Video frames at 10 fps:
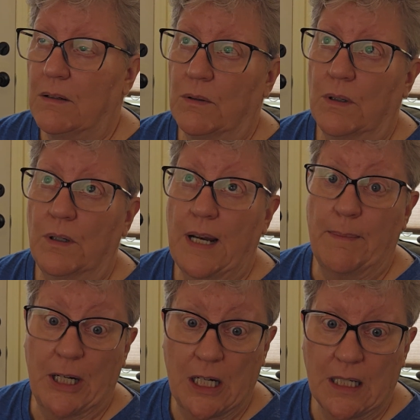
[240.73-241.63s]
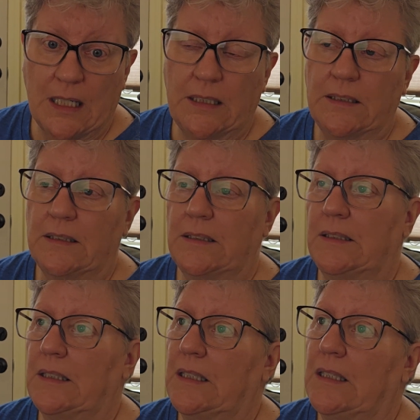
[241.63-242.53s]
or a bug,
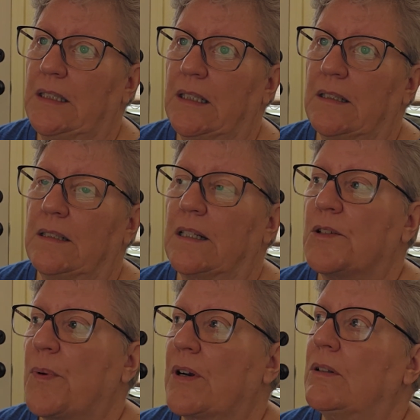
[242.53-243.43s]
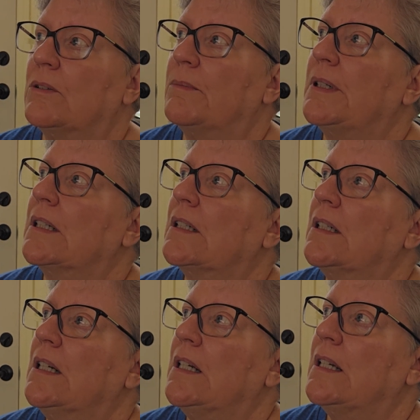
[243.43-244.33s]
a dust particle or a bug,
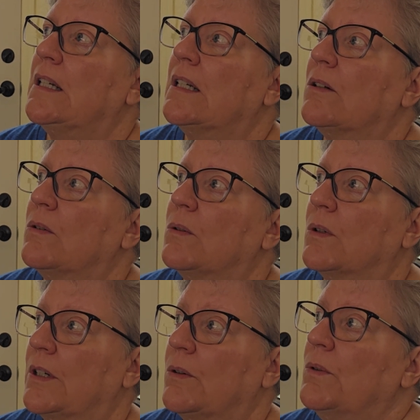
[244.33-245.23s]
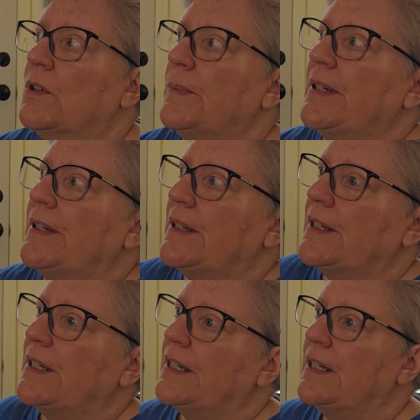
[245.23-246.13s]
or an orb,
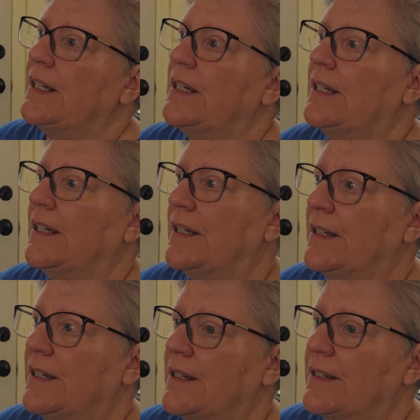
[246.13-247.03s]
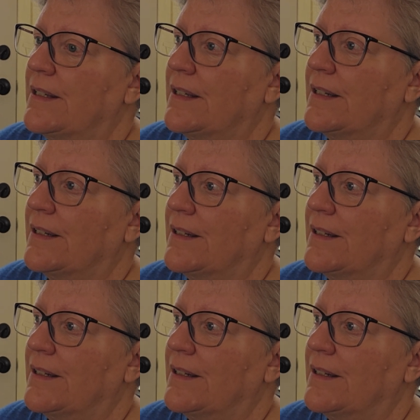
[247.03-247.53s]
is